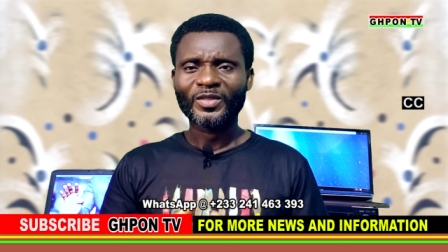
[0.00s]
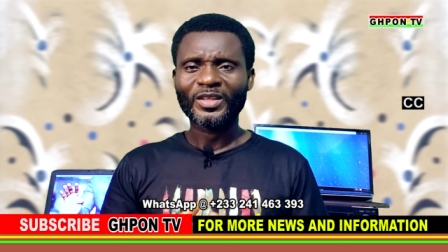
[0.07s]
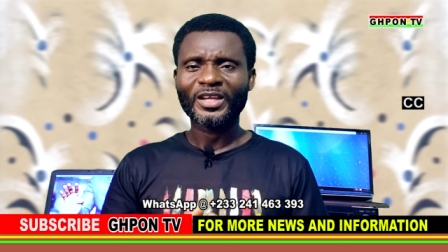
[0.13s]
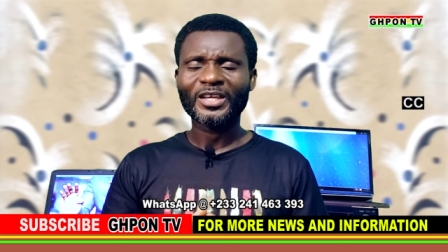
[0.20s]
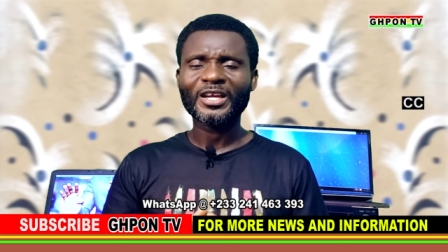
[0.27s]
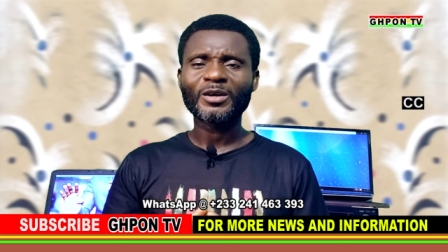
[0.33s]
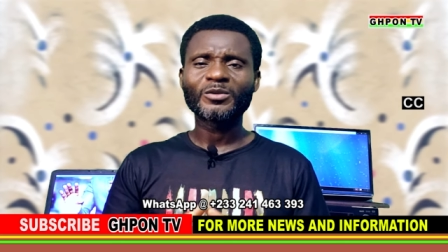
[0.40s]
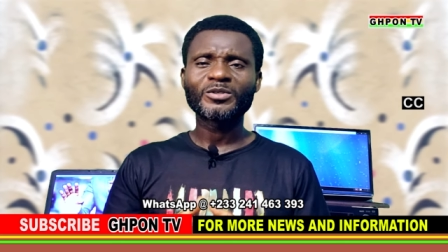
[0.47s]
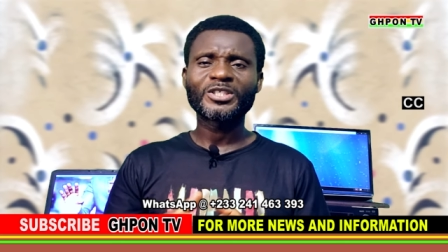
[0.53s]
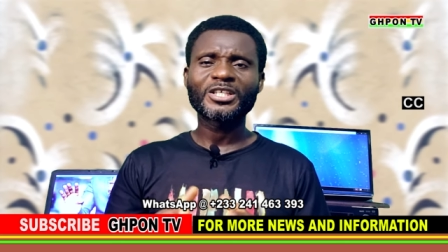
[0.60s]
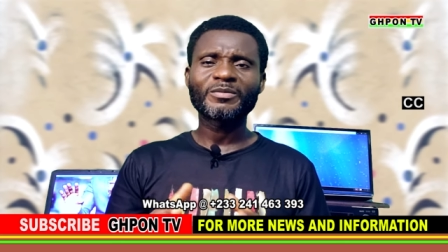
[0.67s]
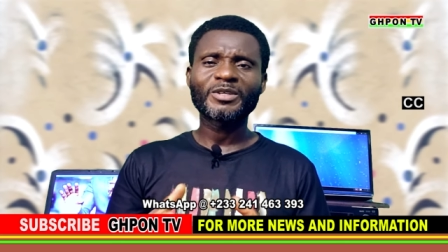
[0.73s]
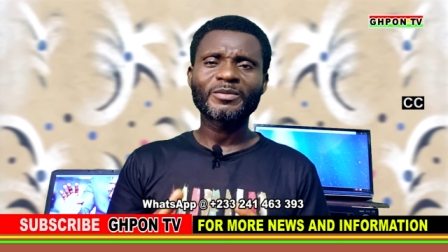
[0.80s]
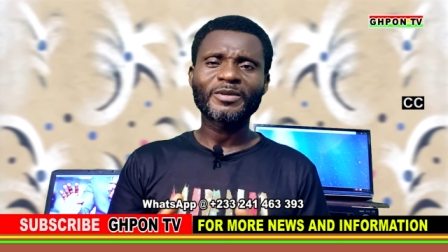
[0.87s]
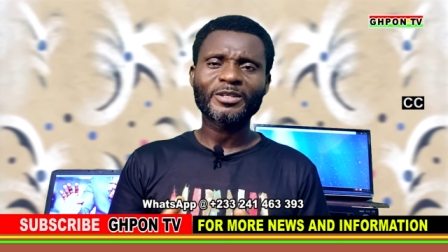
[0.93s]
the yell
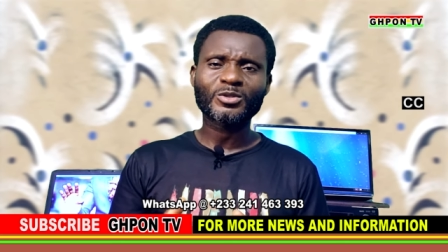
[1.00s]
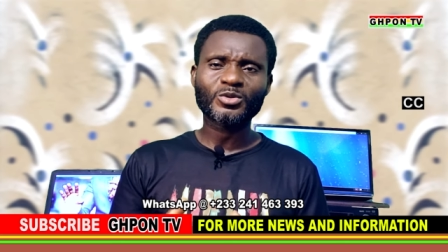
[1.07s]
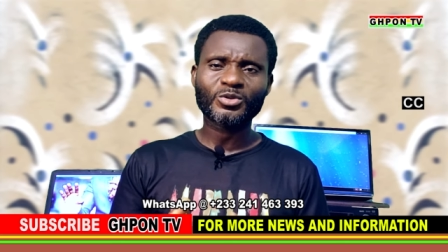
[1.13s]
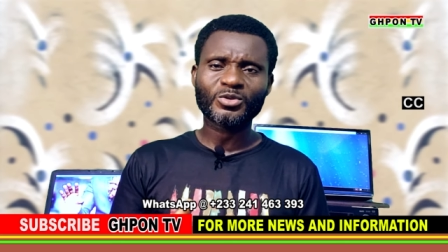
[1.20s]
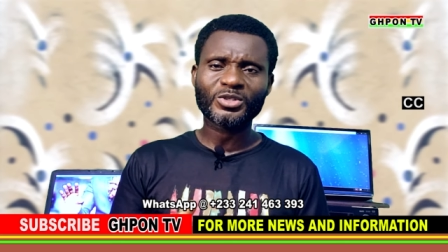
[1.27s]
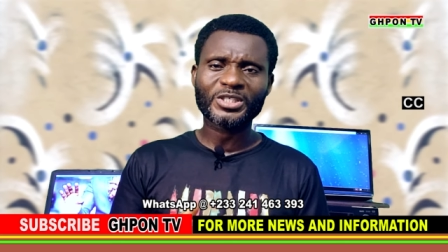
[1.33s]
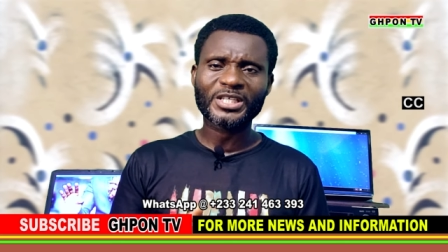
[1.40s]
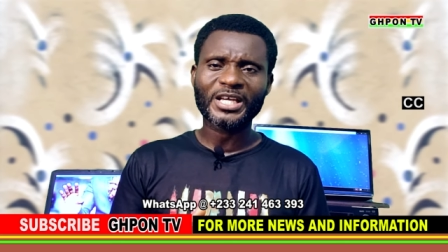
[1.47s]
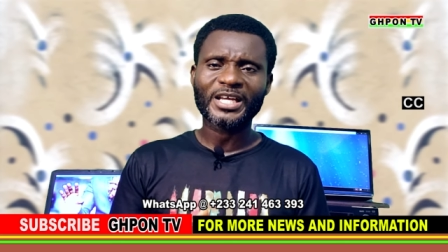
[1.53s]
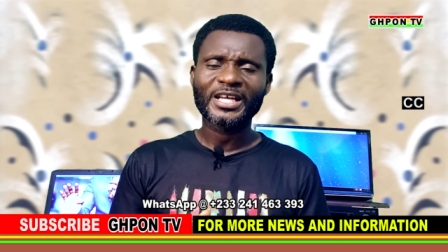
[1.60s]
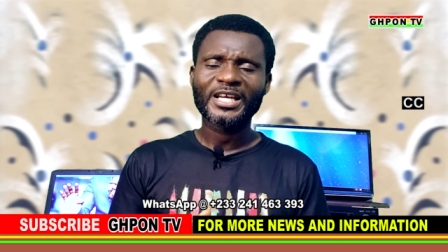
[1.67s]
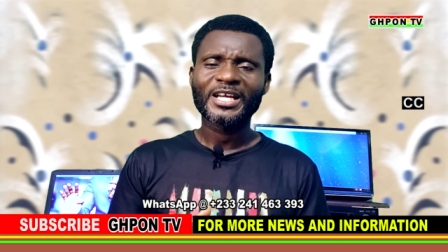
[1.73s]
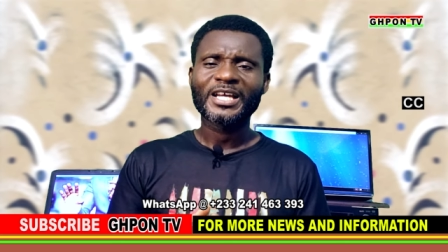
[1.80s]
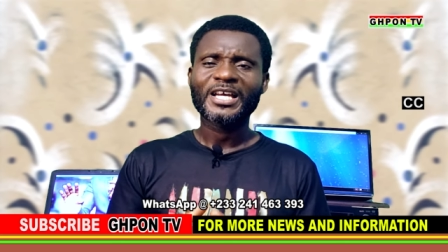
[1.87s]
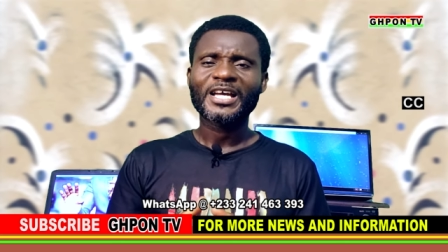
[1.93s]
give you the toes, you
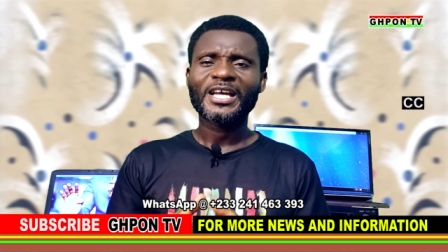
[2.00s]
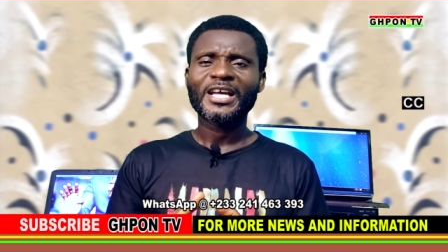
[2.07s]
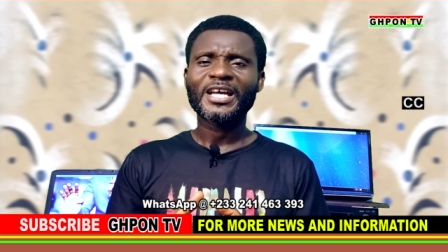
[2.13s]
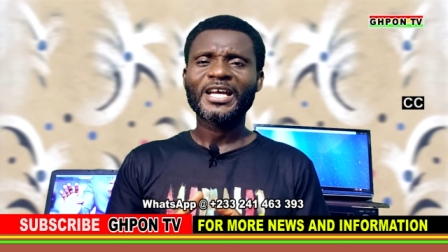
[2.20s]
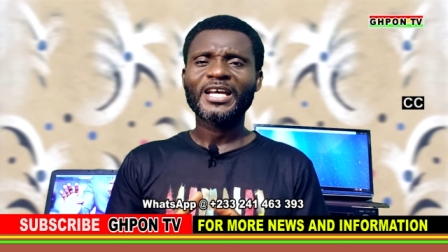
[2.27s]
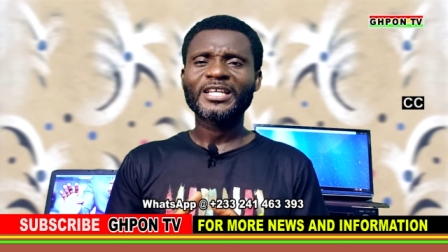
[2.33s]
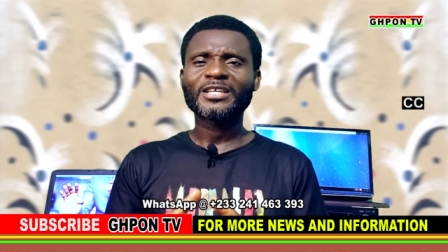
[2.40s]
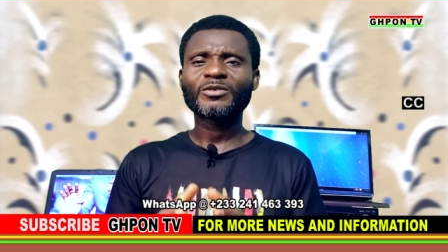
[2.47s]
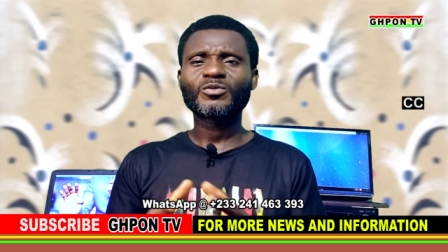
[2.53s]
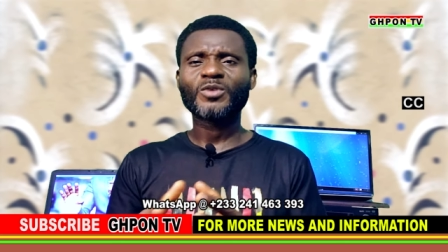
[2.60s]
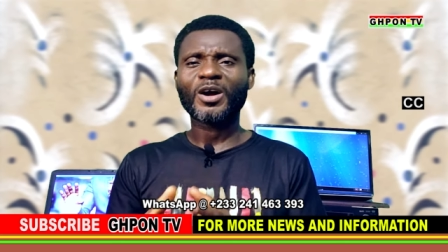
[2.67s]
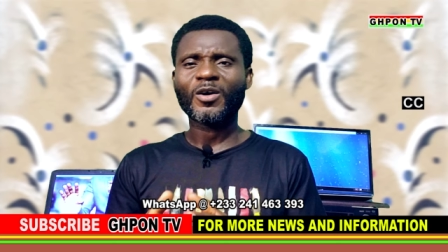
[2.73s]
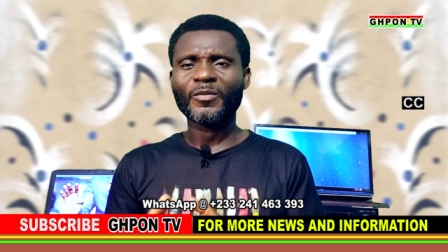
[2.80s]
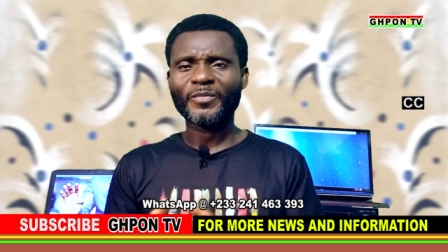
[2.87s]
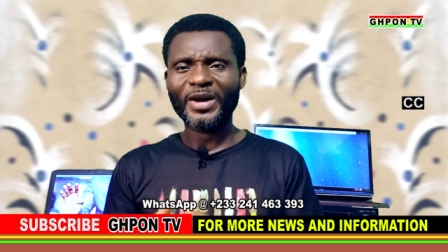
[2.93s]
say, you
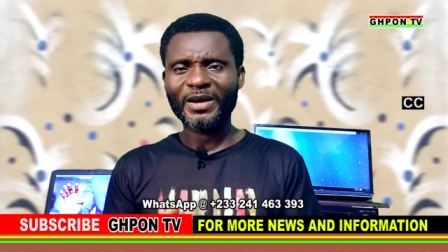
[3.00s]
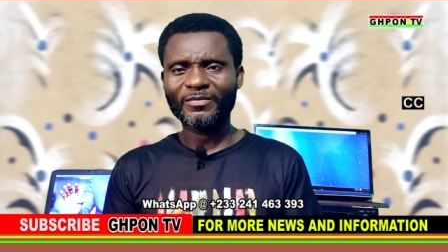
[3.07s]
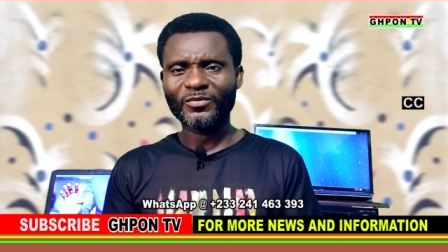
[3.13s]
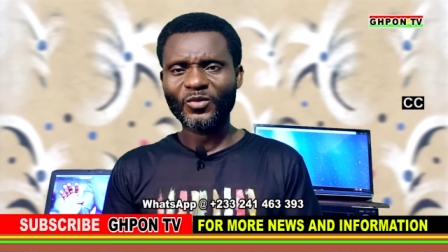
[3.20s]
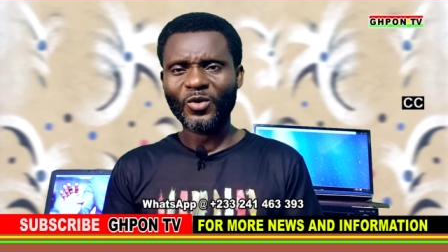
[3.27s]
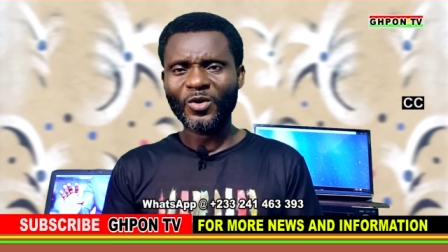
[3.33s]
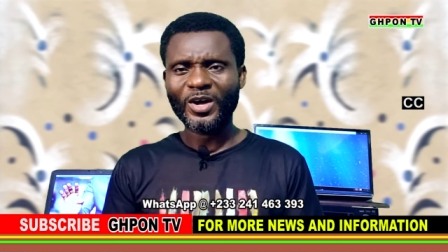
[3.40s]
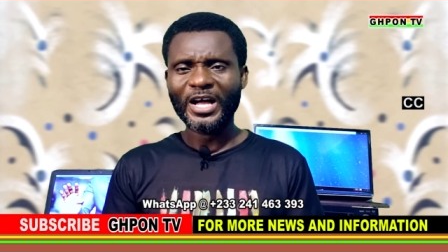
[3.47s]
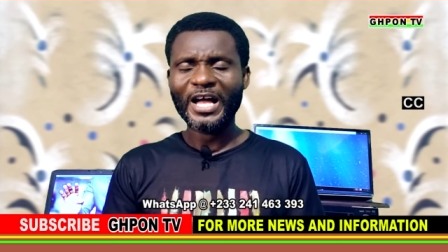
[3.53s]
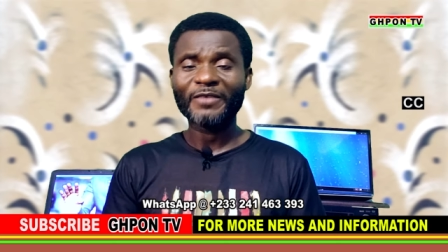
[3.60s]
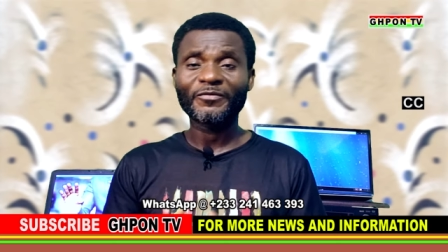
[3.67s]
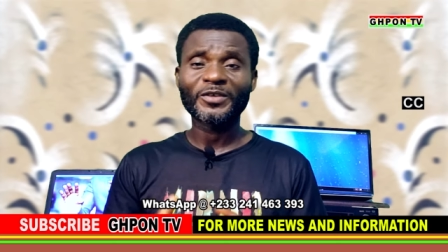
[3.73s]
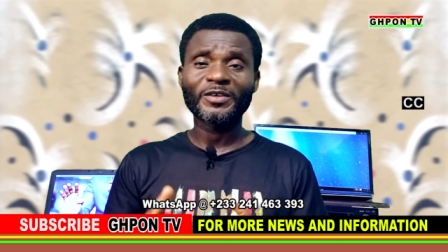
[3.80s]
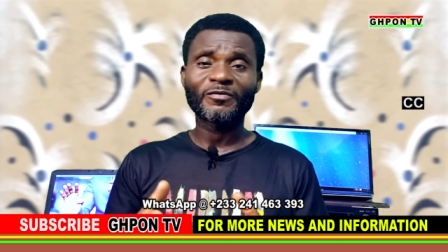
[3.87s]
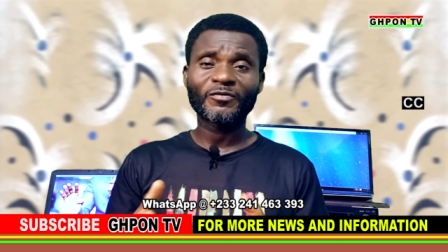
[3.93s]
bra, a palm war, a
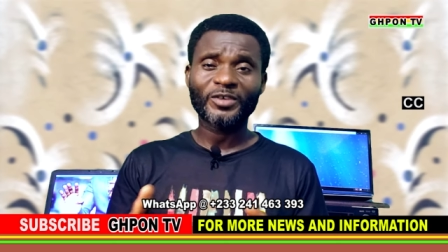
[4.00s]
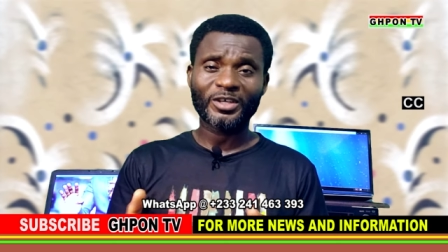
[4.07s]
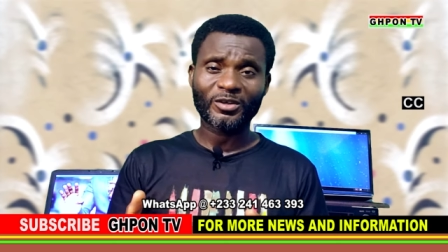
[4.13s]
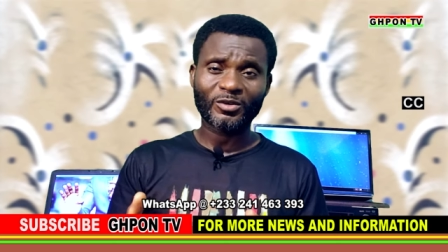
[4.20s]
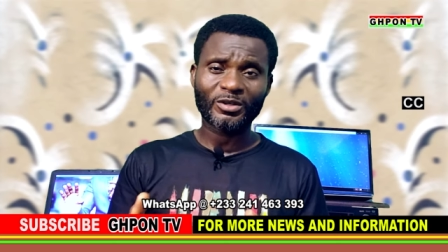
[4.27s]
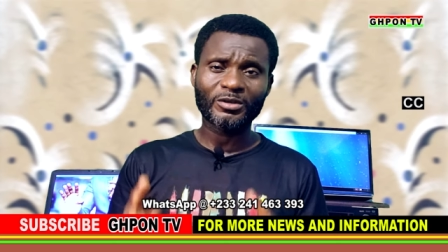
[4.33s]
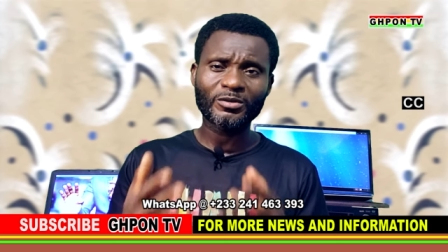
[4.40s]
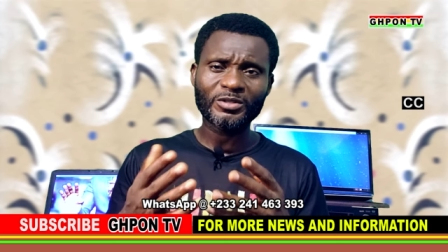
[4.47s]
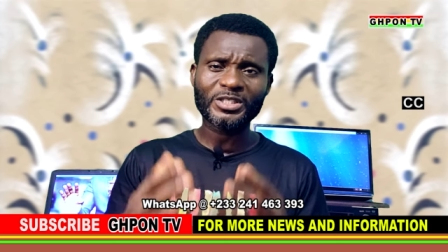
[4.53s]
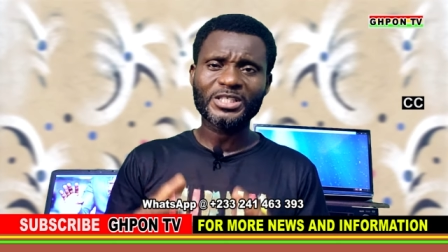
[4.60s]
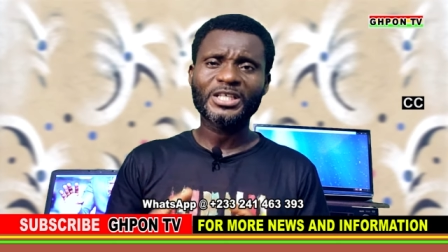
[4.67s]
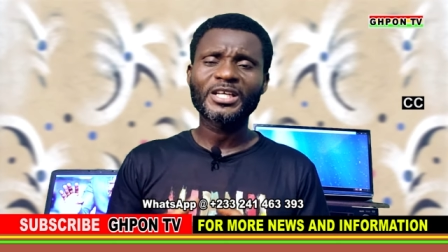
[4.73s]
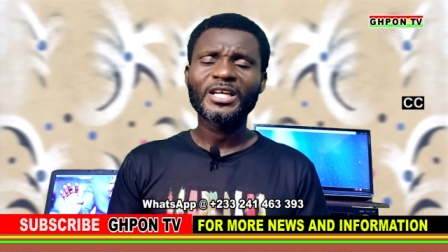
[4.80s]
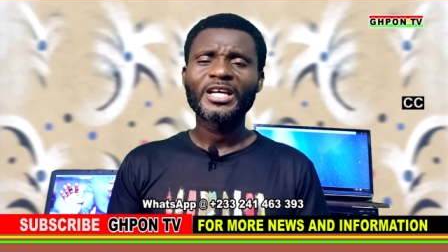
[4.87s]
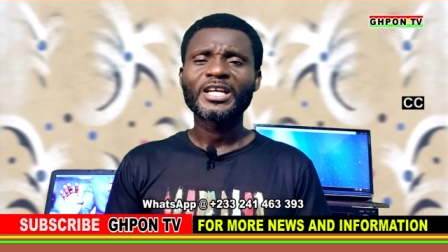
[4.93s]
fifth year, and no
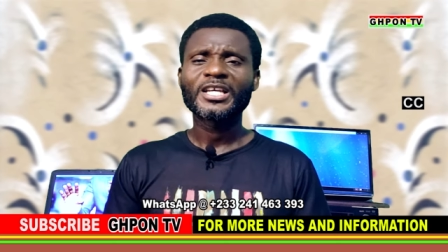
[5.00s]
tea,